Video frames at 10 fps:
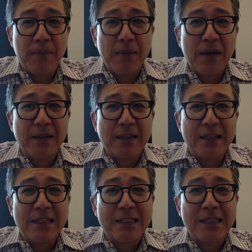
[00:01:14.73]
but
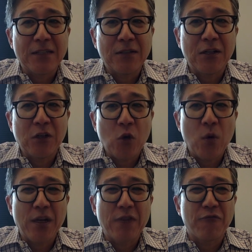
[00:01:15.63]
he still didn't know
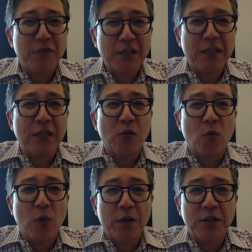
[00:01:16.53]
what he really
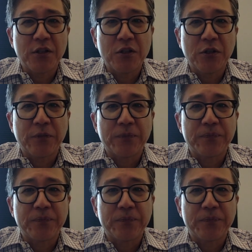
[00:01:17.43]
wanted to do.